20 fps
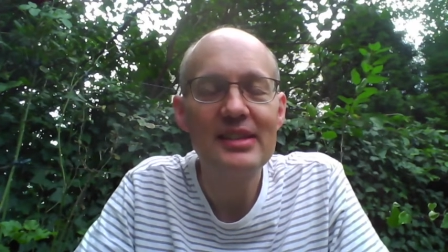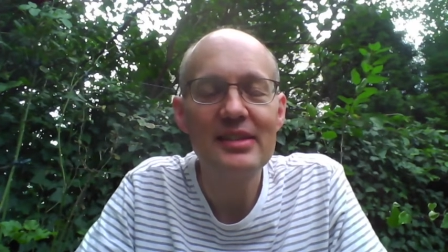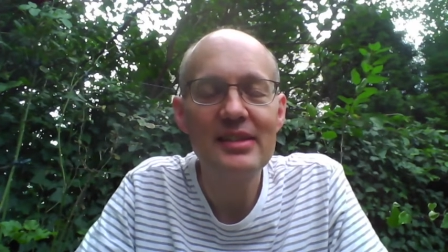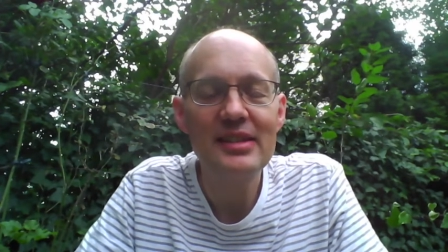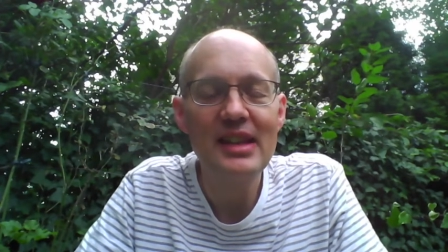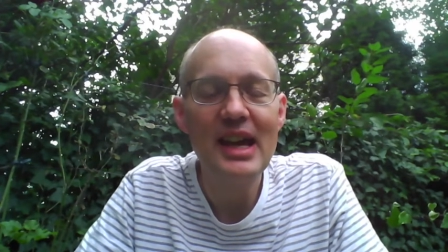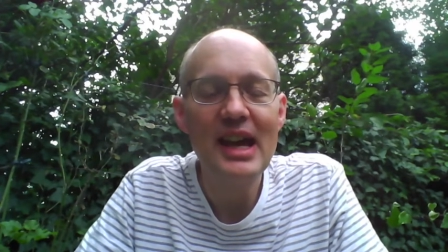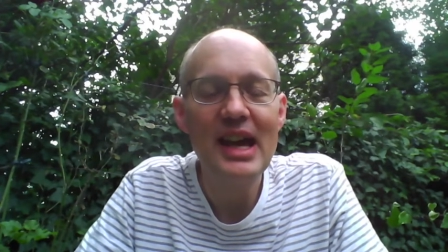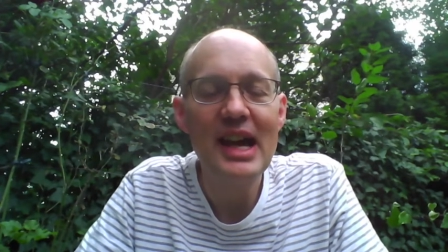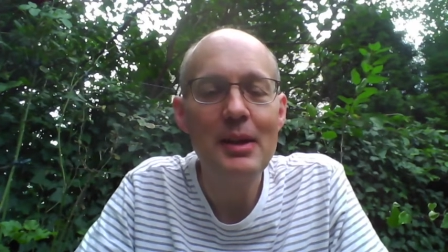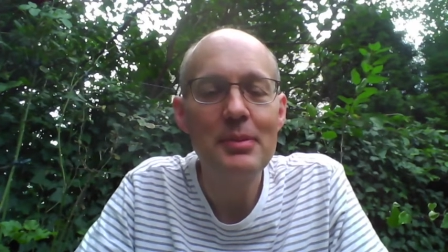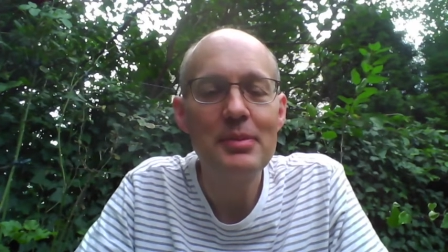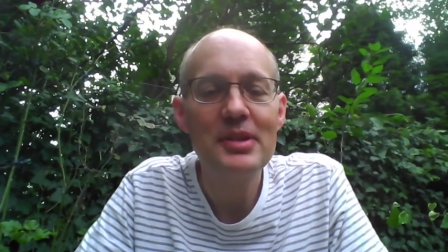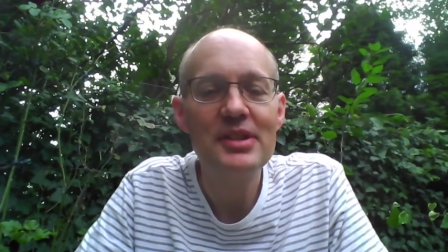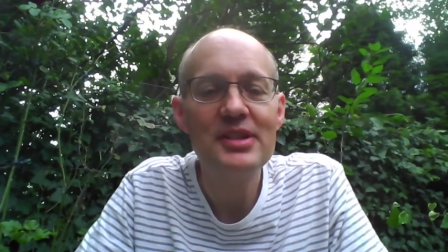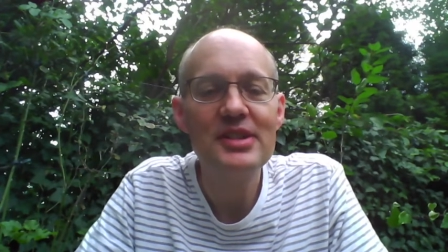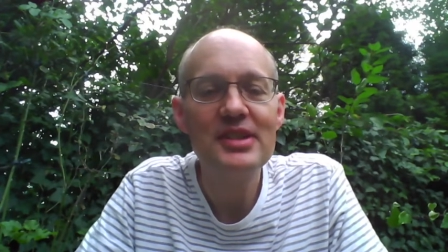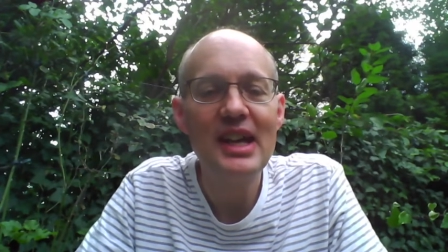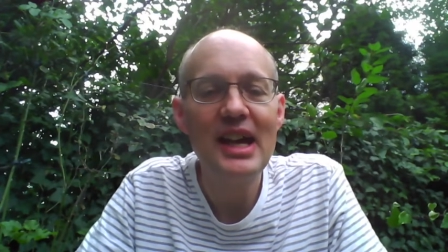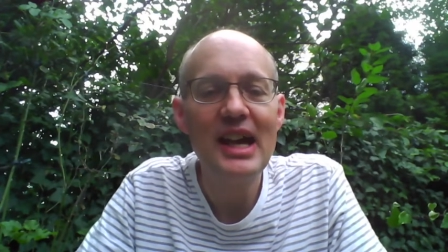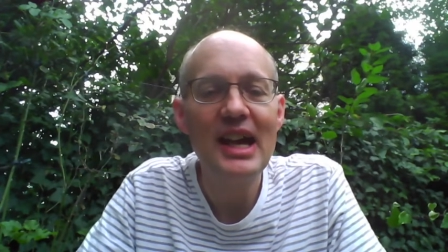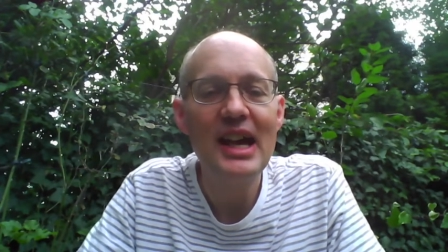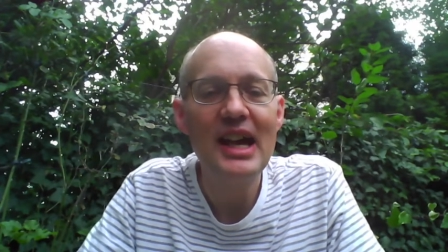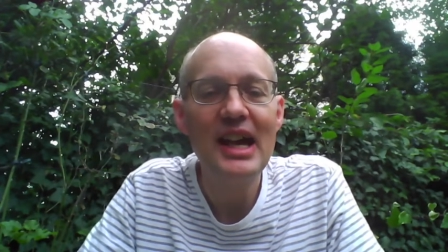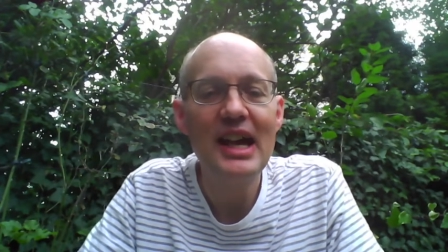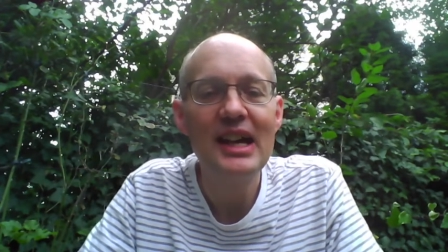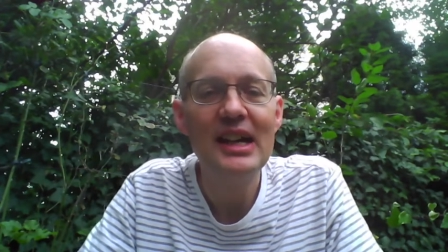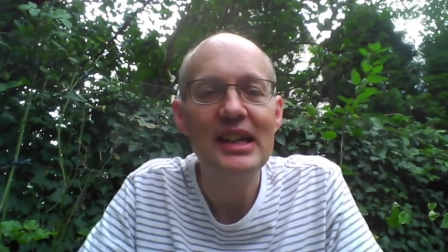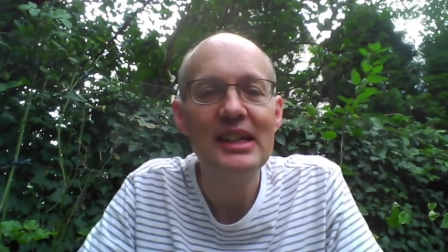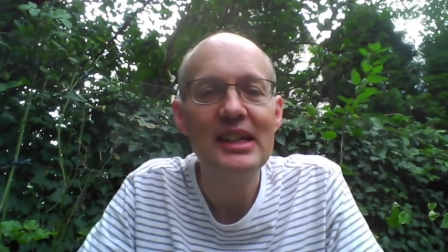that happens, uh,
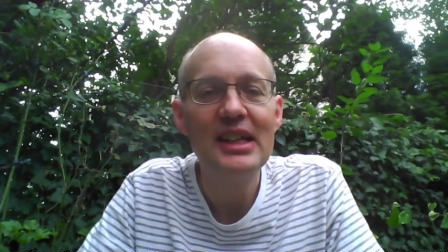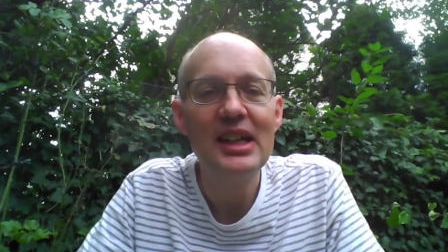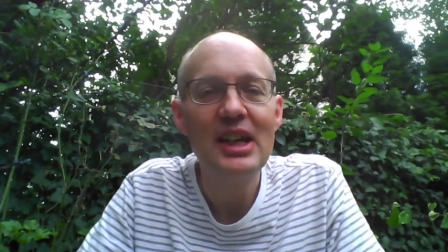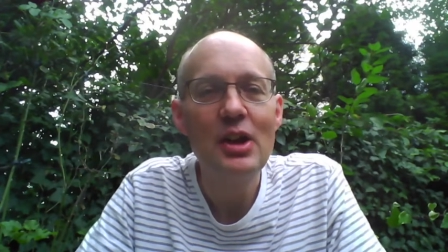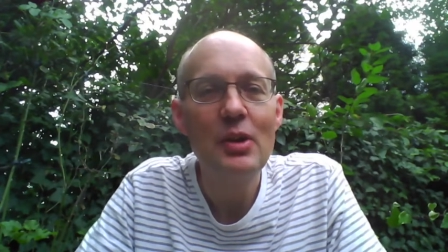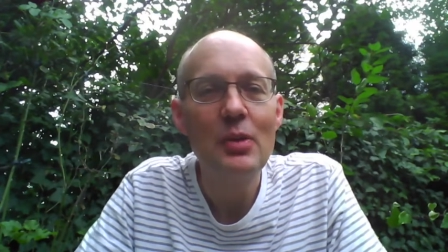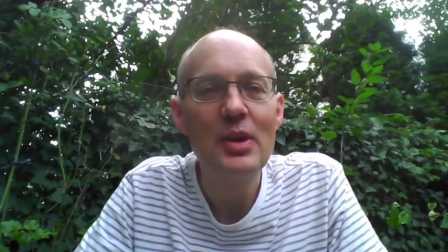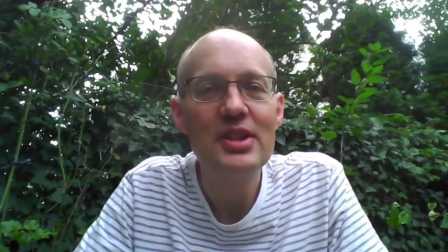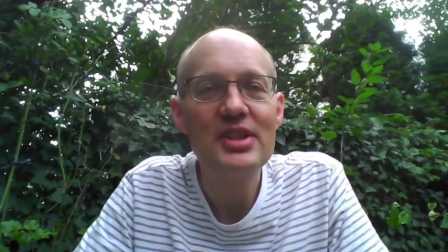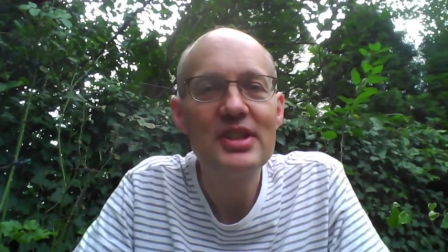which